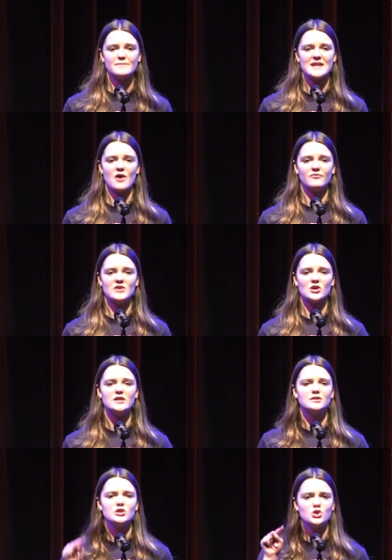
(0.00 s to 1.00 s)
and now fear
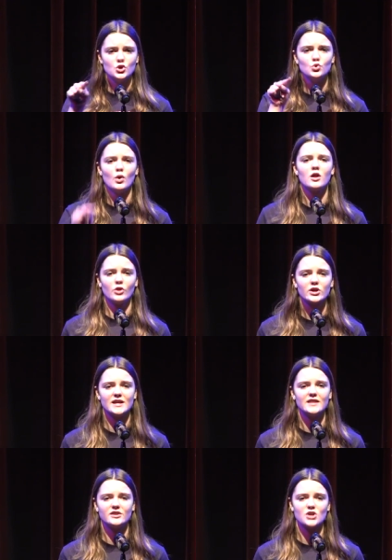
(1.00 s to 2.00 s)
is you
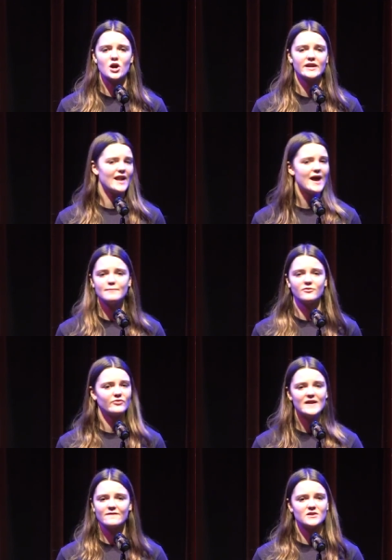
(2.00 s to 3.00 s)
lurking in the dark, and I am
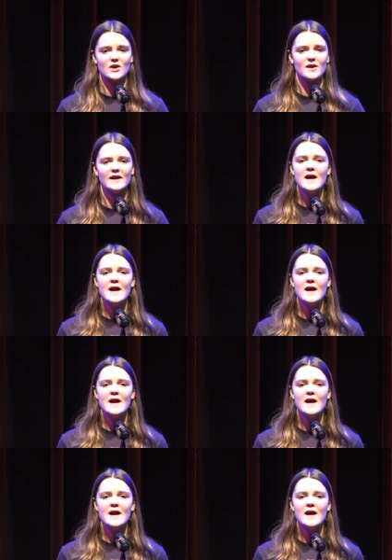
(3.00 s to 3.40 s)
afraid of the dark,